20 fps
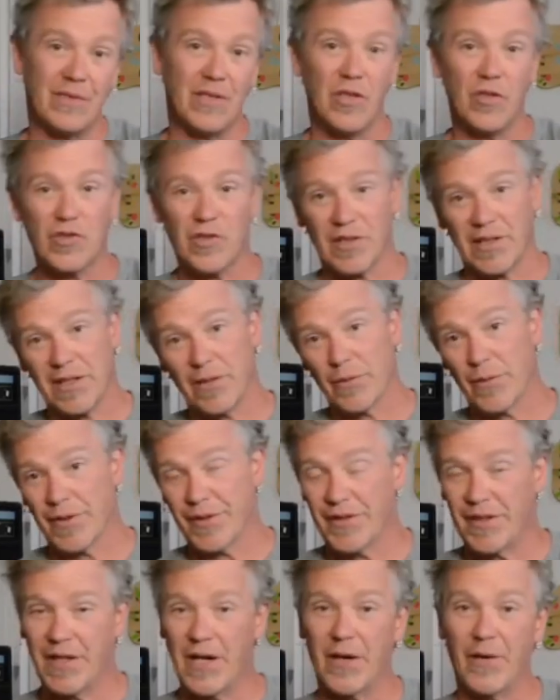usually
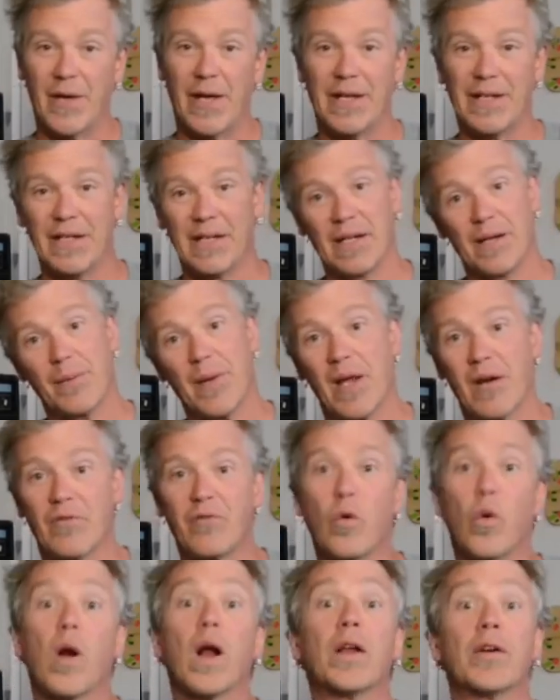with, ending at about a
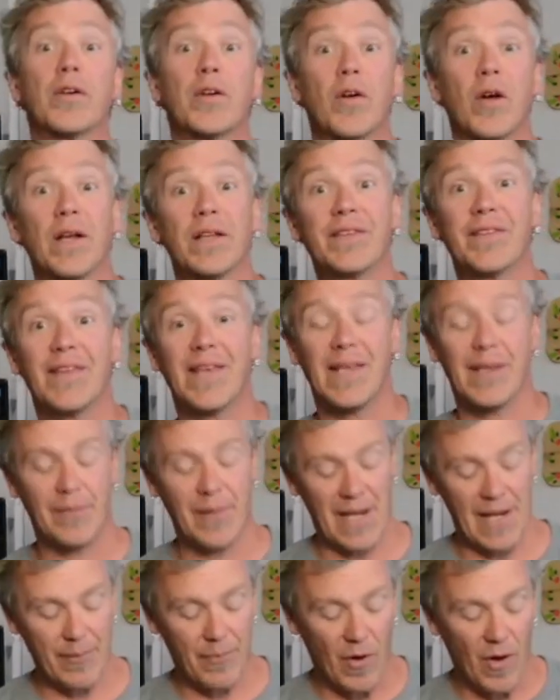400 grit
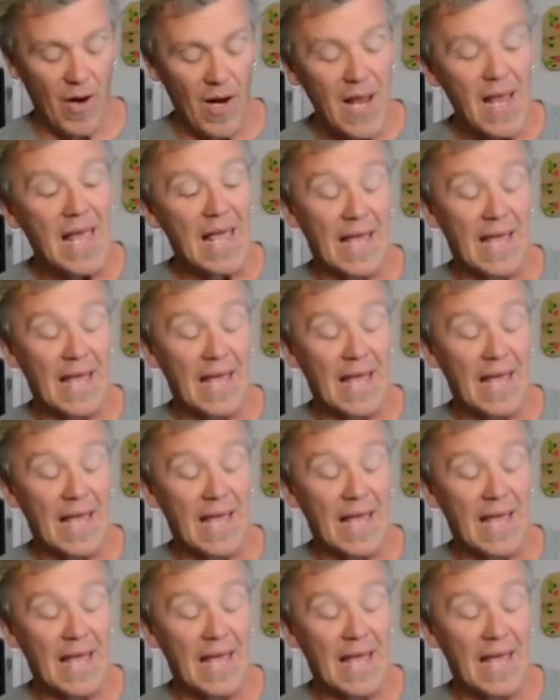sandpaper.